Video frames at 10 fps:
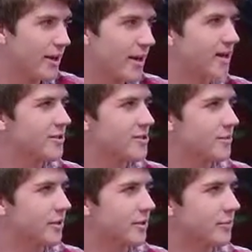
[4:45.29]
and just
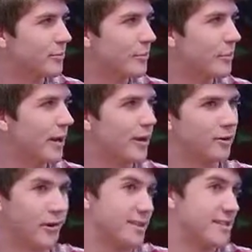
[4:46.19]
being put
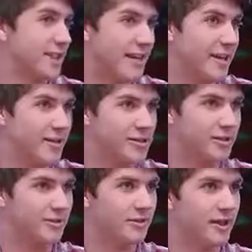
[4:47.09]
out on stage
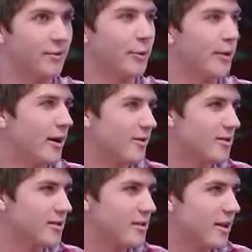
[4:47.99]
and everywhere
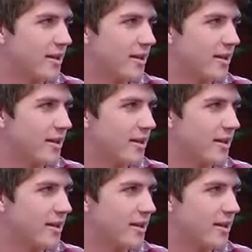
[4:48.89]
else